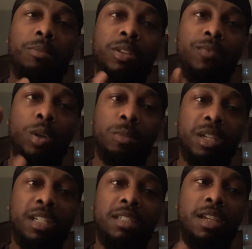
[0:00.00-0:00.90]
up in the first
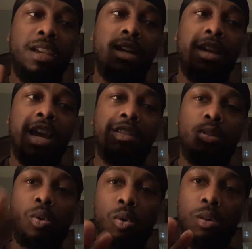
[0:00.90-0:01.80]
place as a
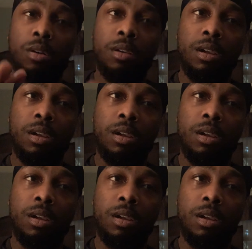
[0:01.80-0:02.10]
whore,